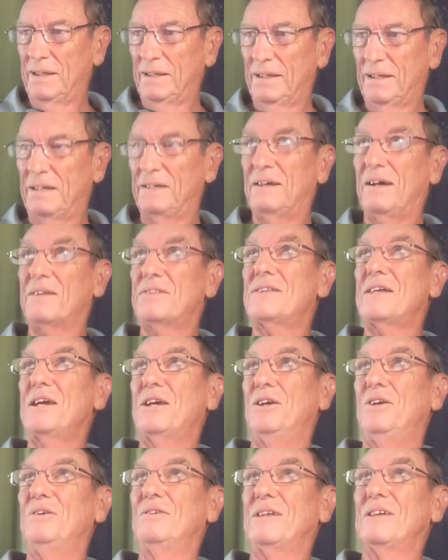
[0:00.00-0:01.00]
All right,
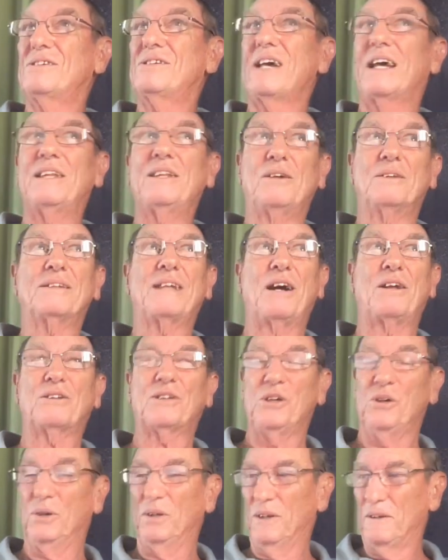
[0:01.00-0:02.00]
thank you. They say that they'll
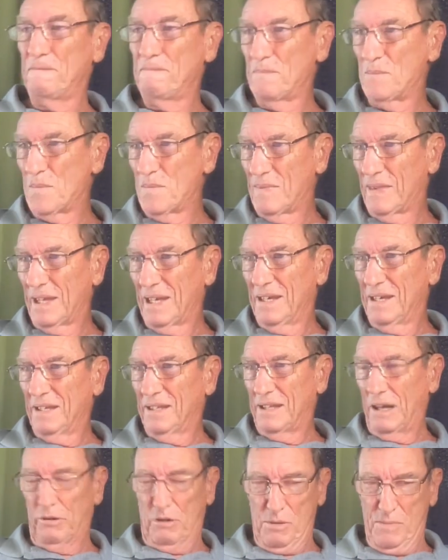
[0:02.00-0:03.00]
do it.
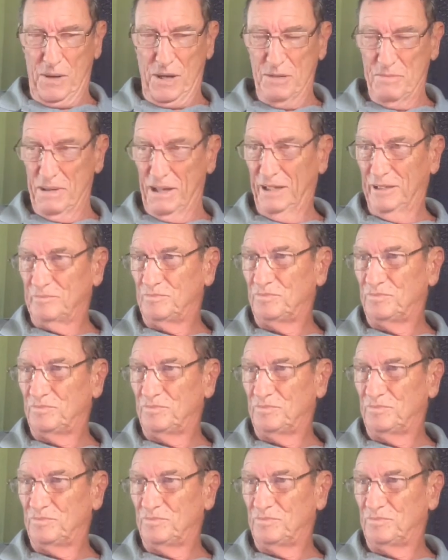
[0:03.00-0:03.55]
They'll remind me.